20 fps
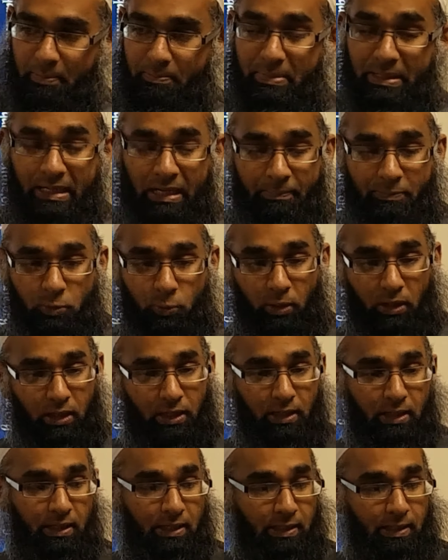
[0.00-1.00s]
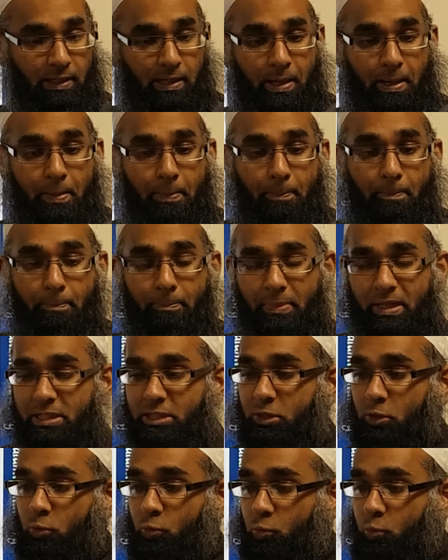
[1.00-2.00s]
becomes what?
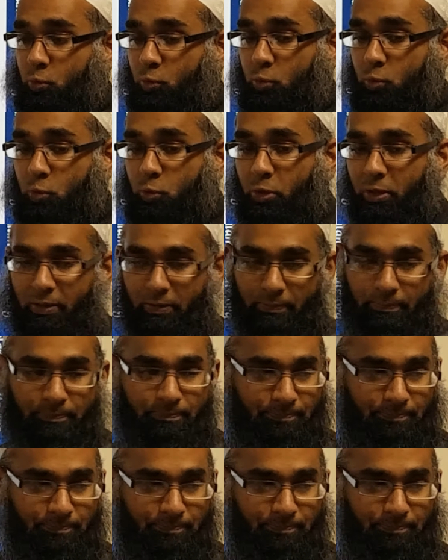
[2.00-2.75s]
Majroor.